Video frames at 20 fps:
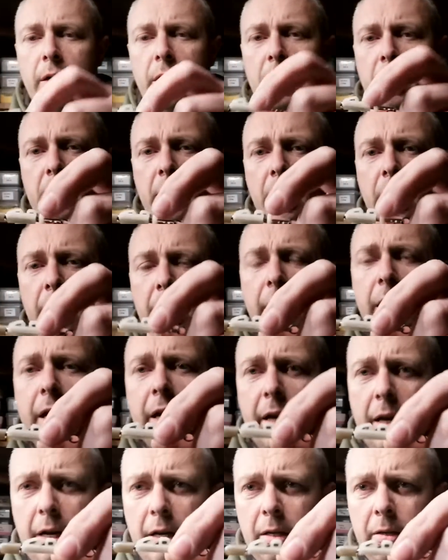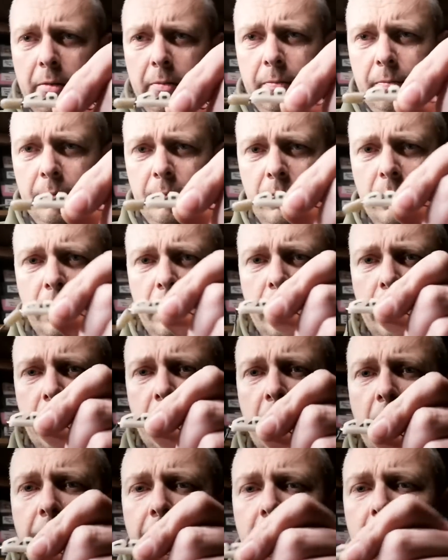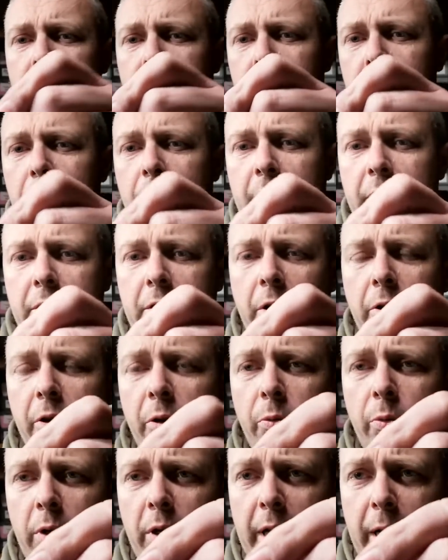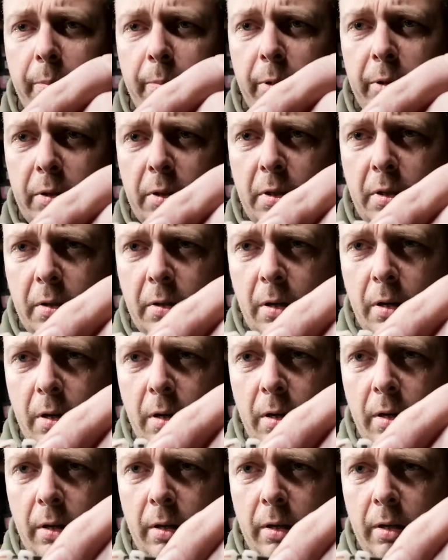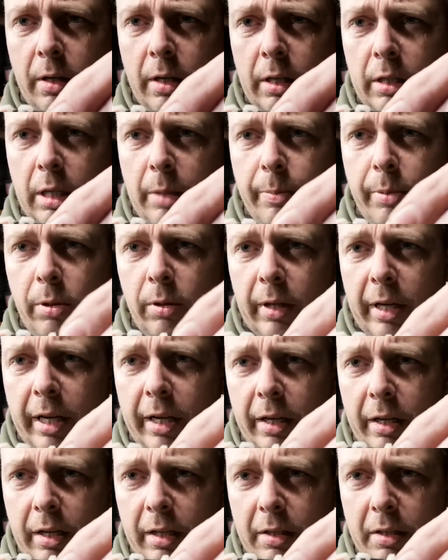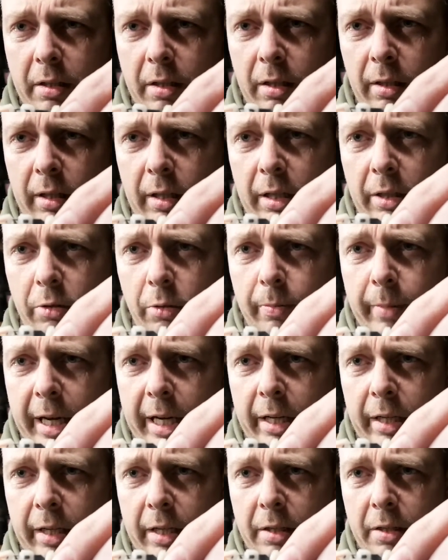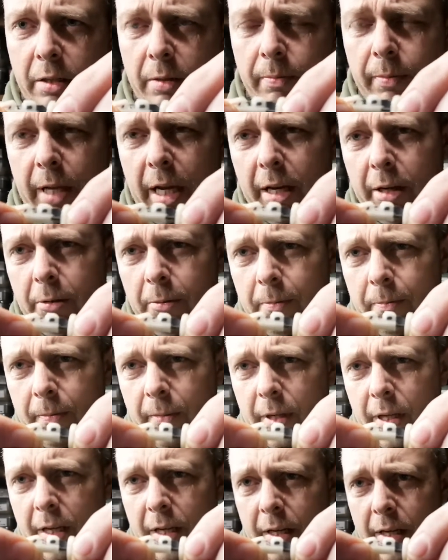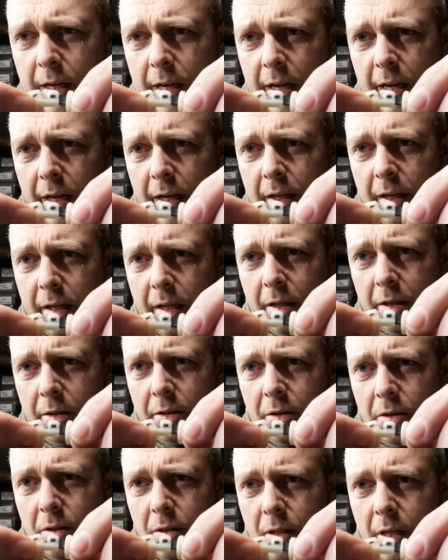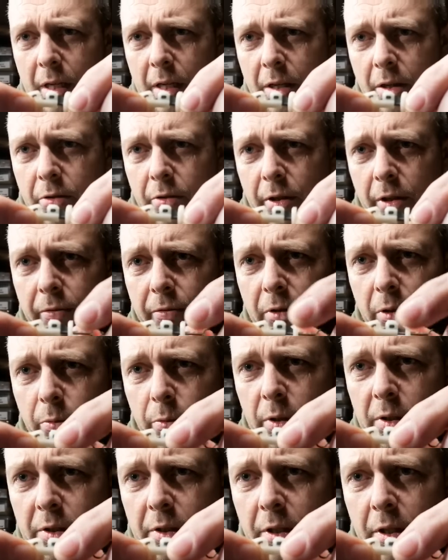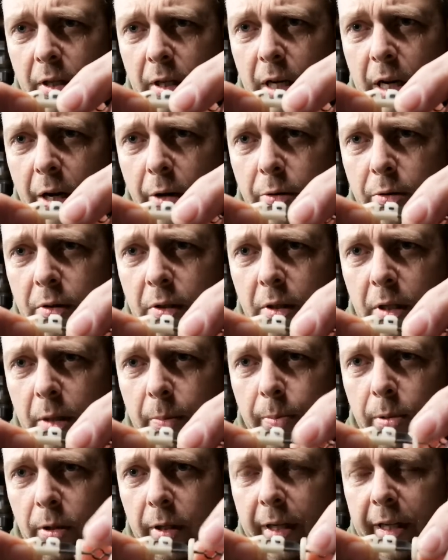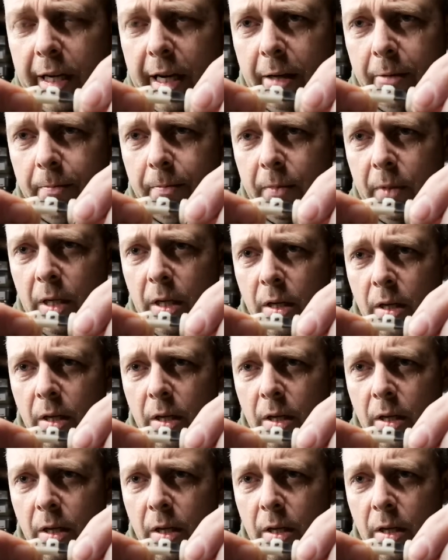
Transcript: Inside here, if I can try and show you what happens, as I pull it, it's got a little mechanism. Now, in there, you can just see the groove. So once you close, you pull it down.